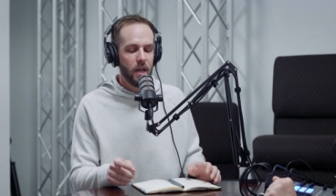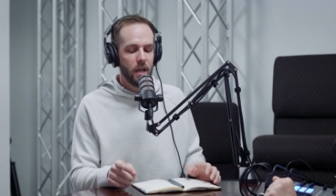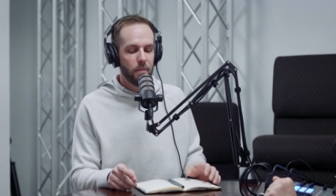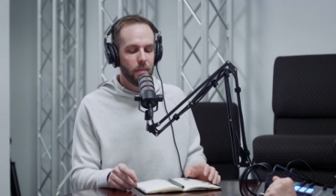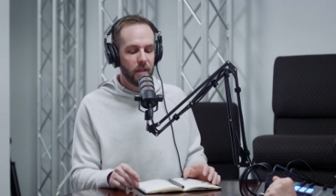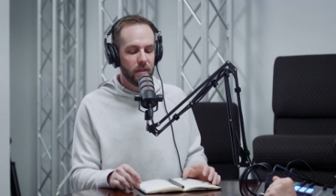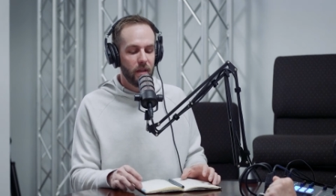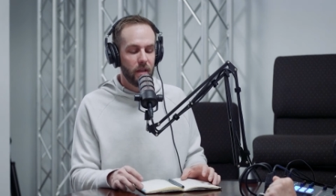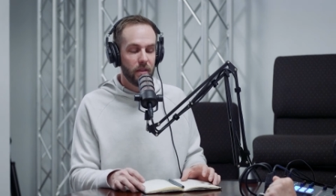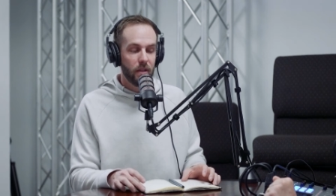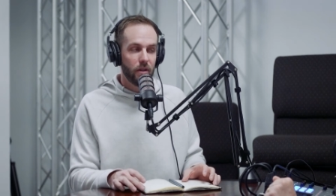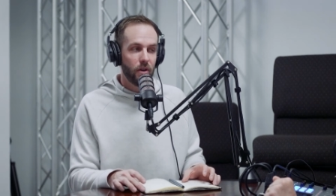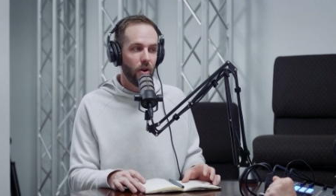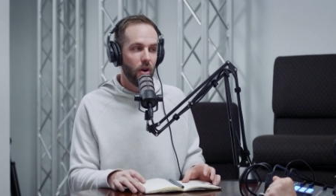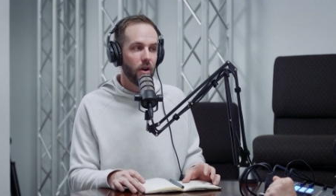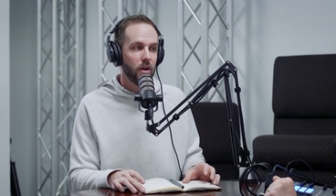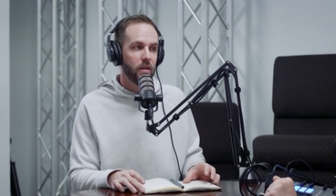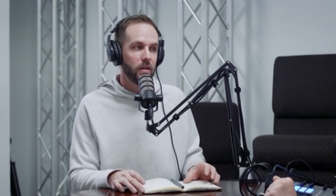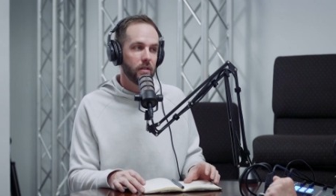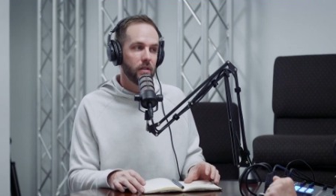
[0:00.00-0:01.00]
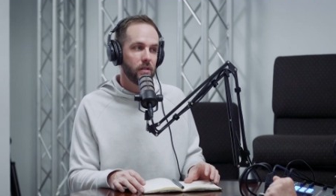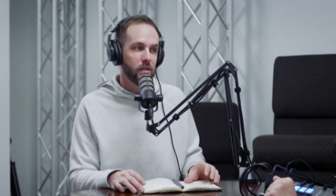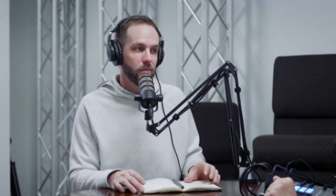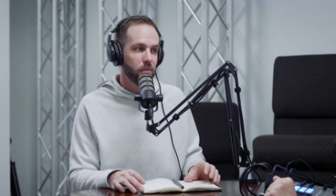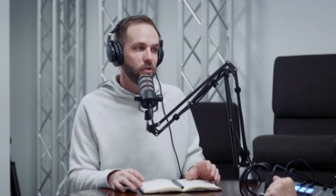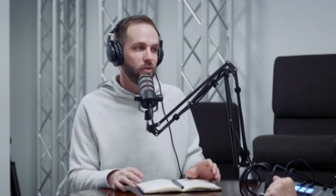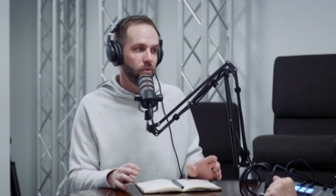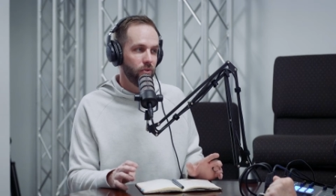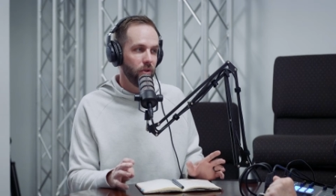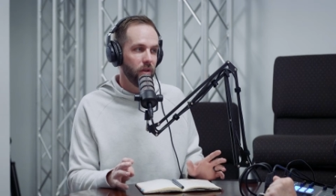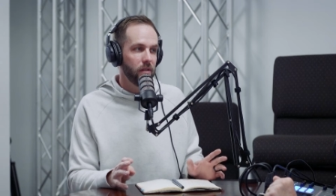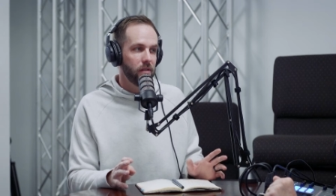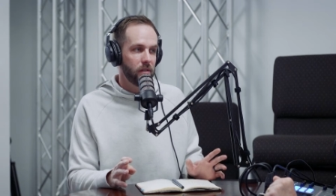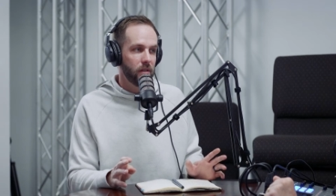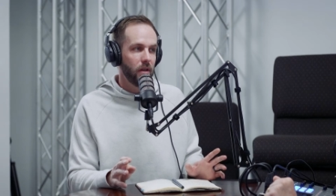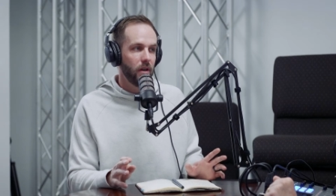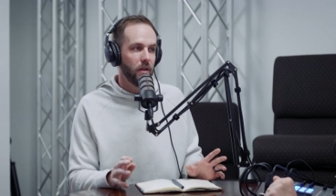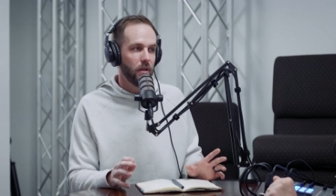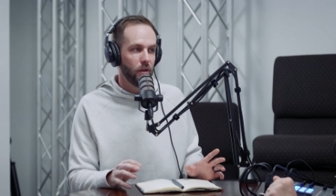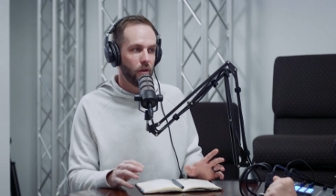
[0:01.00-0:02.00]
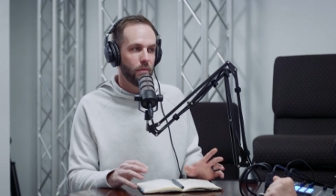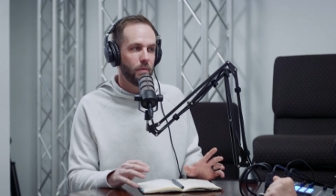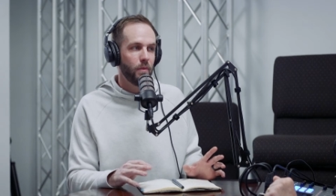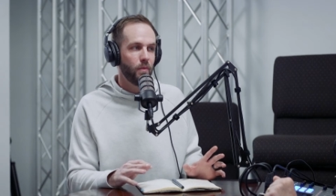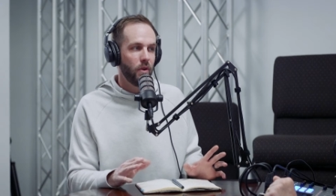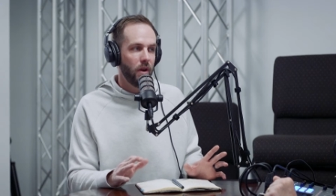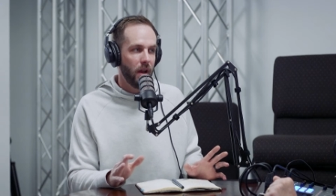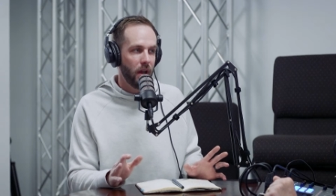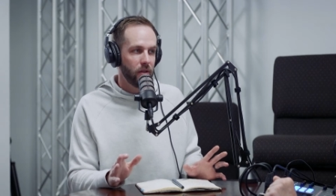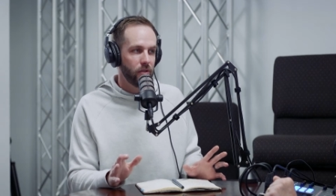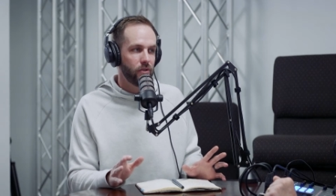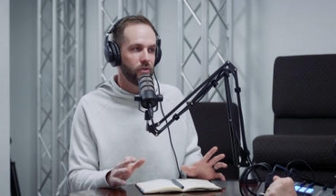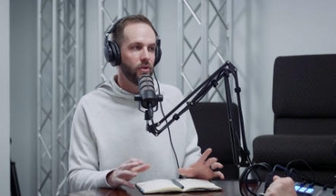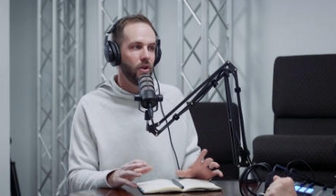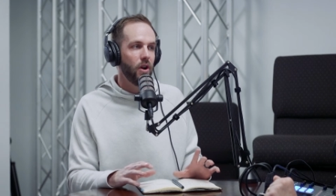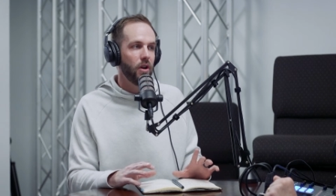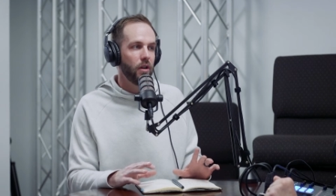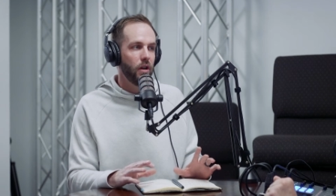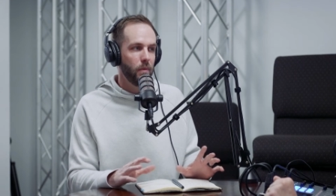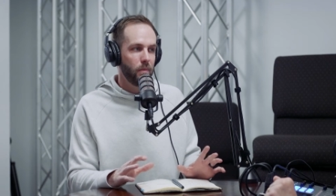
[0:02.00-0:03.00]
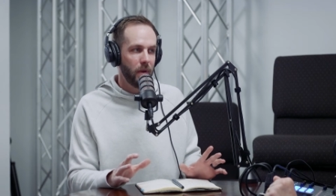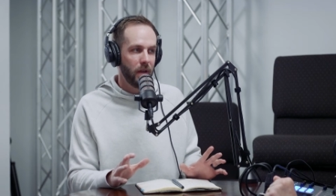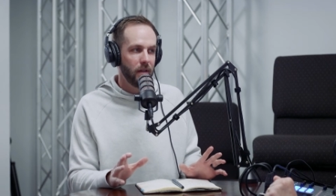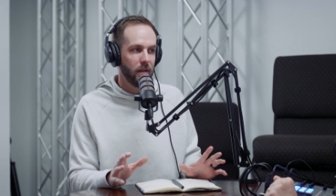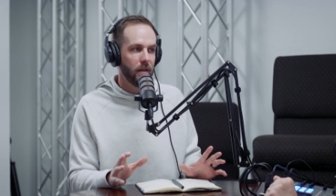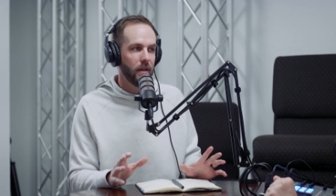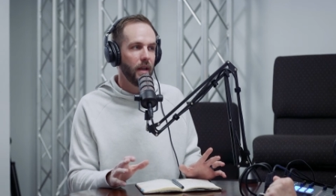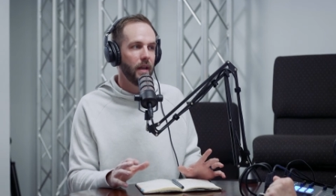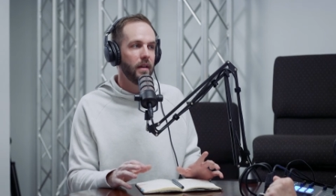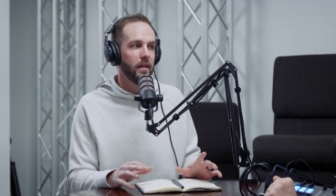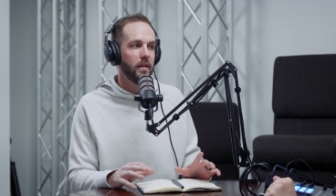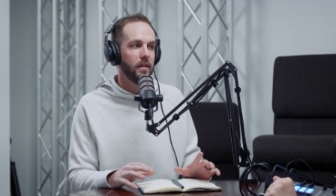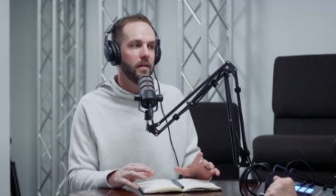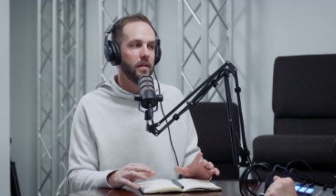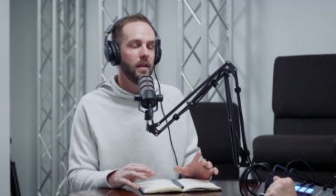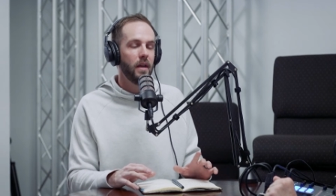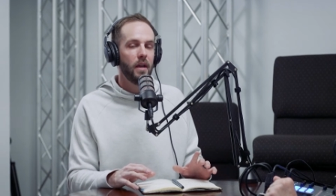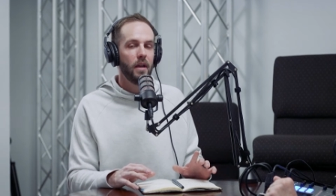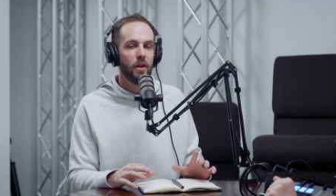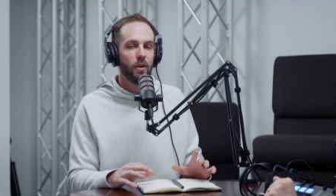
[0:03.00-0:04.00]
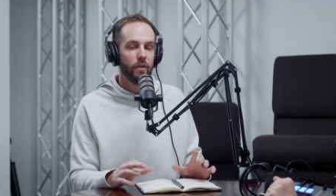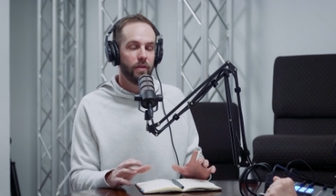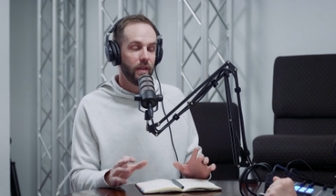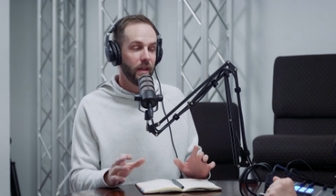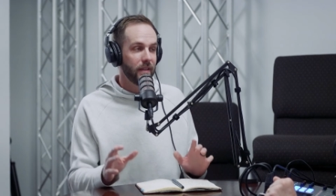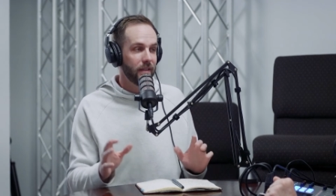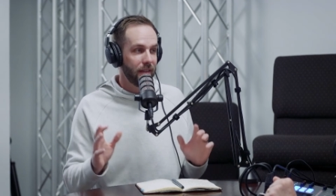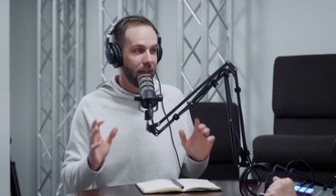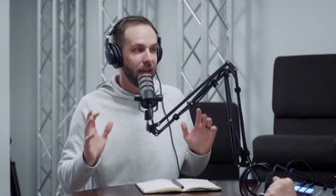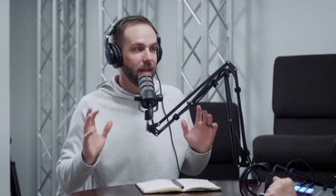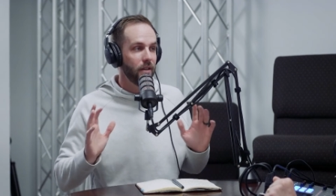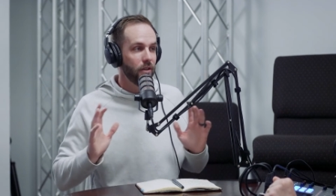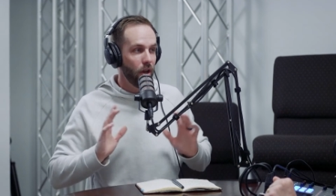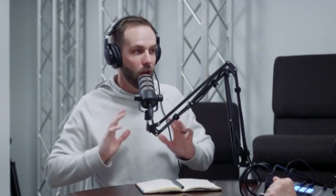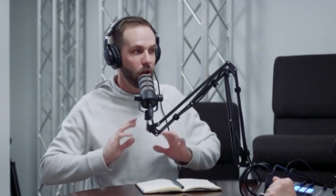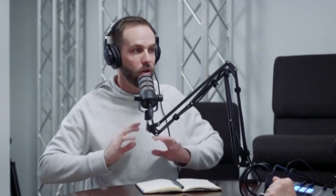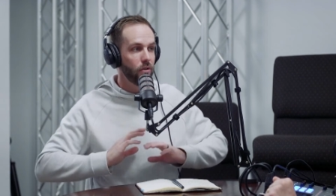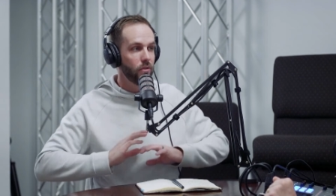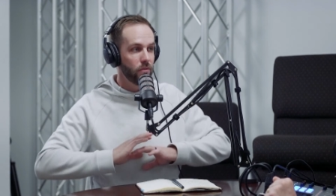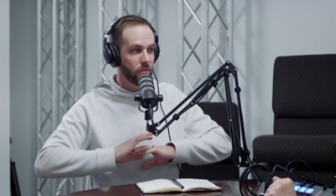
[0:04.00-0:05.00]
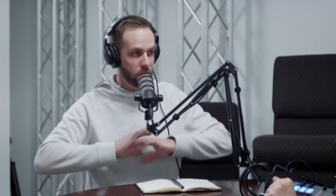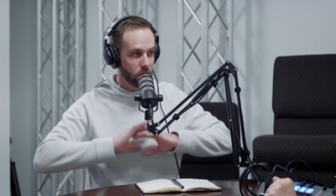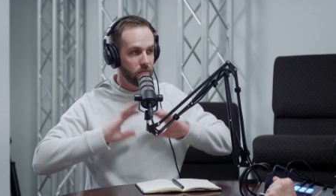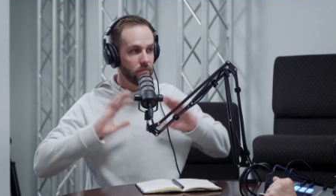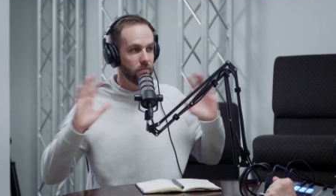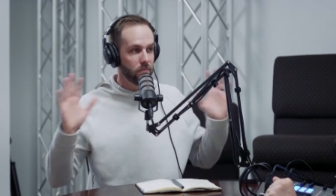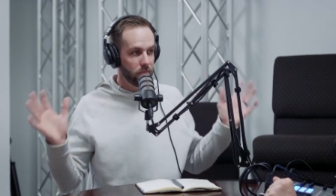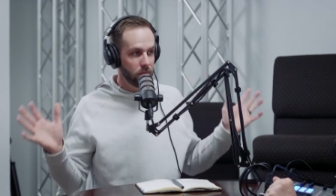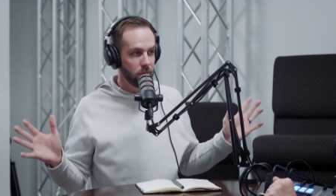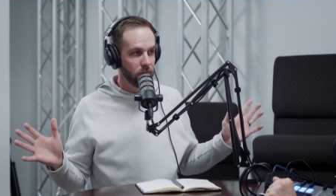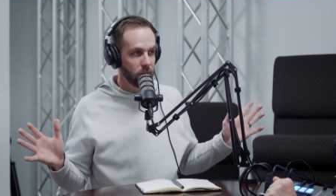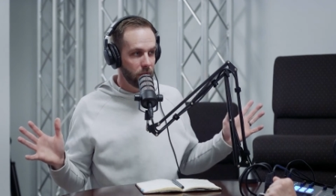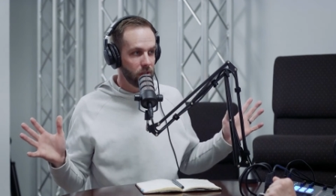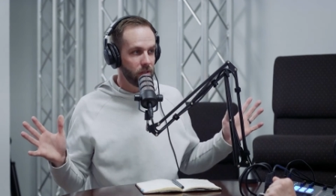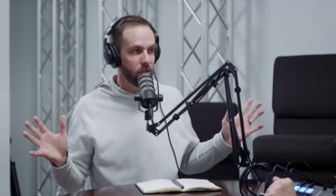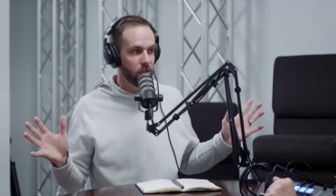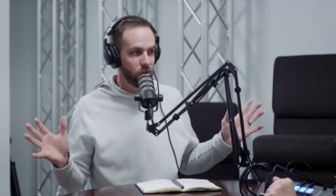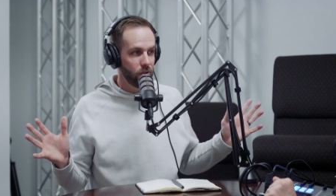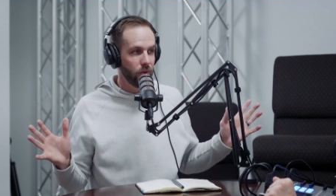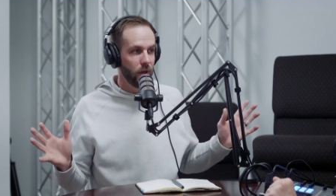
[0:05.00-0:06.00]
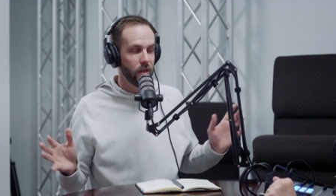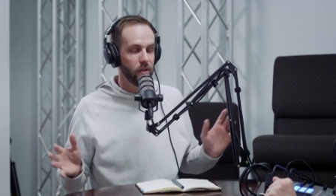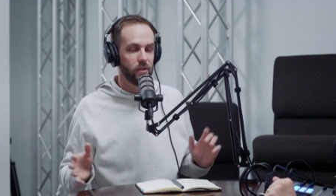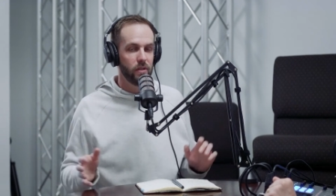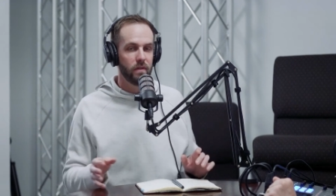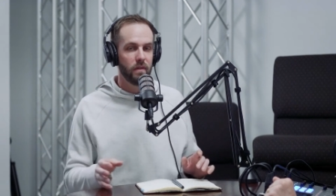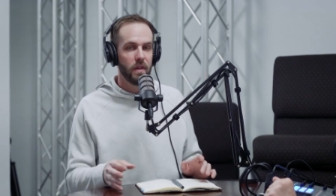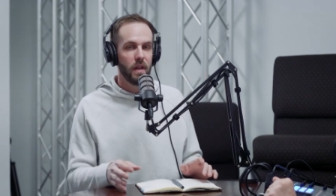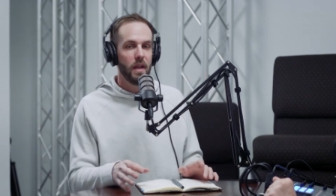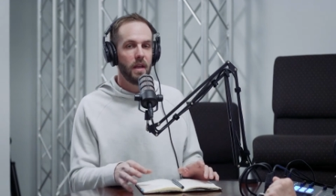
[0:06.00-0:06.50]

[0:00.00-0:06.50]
But then there are some students that are a little bit more headstrong or opinionated or think they know the situation.